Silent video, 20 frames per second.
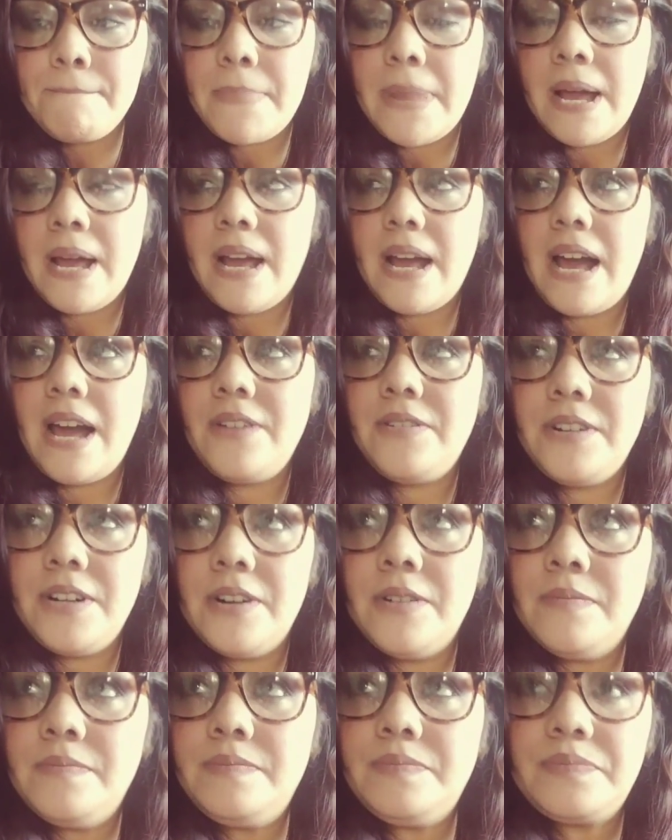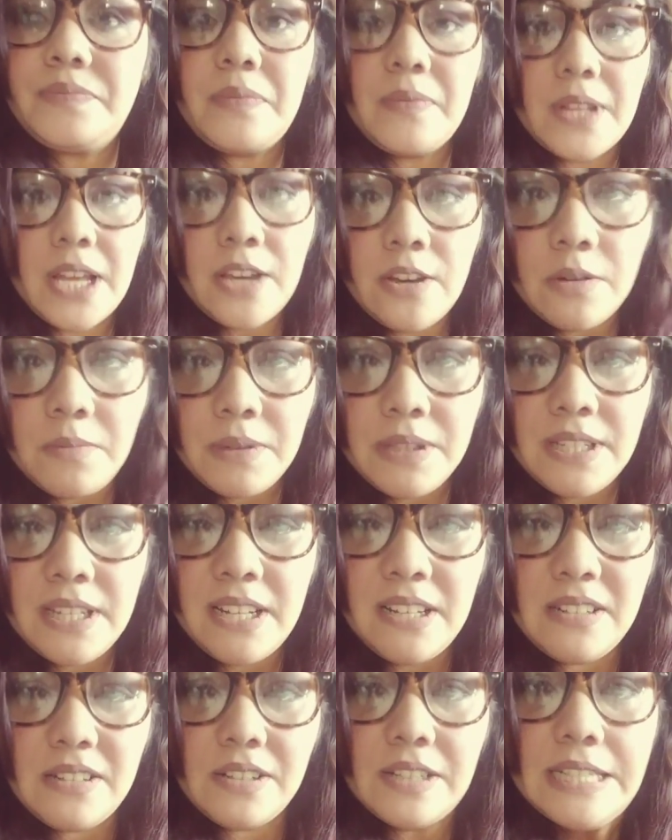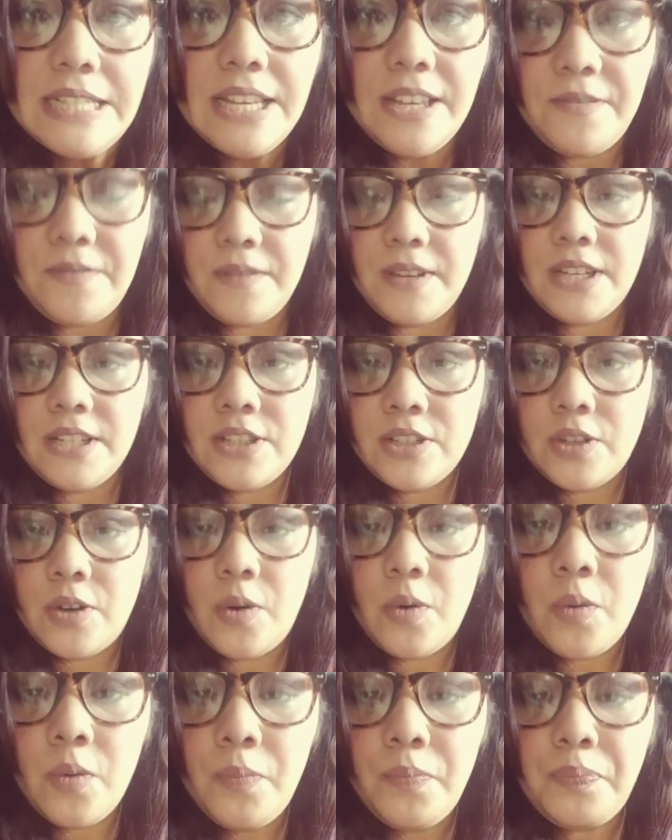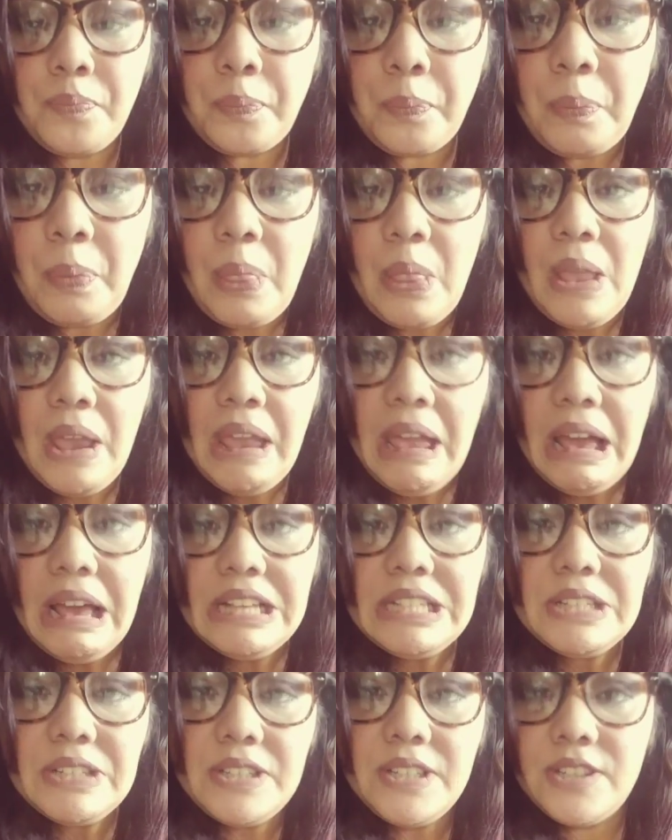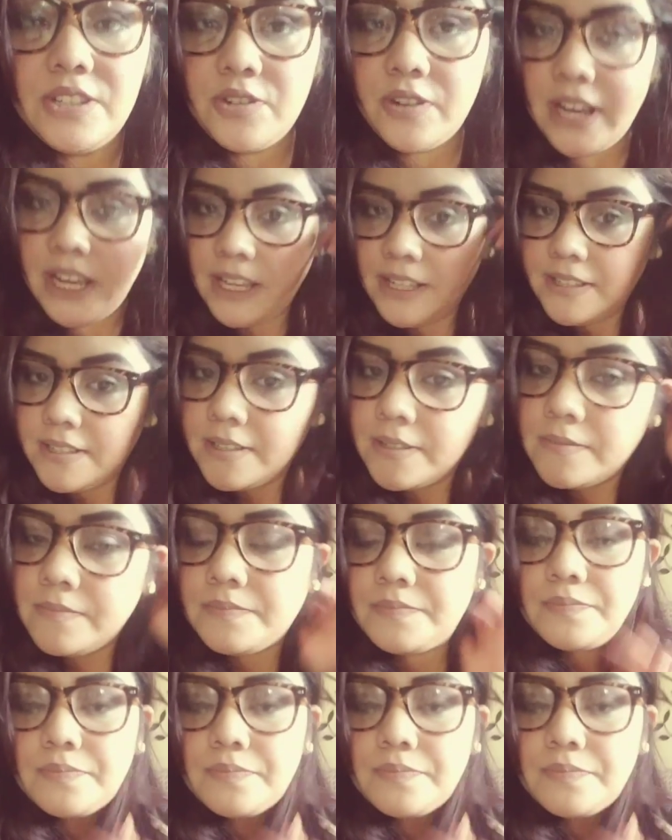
But I don't know. I opened it and it looks iffy, so I still need to try it.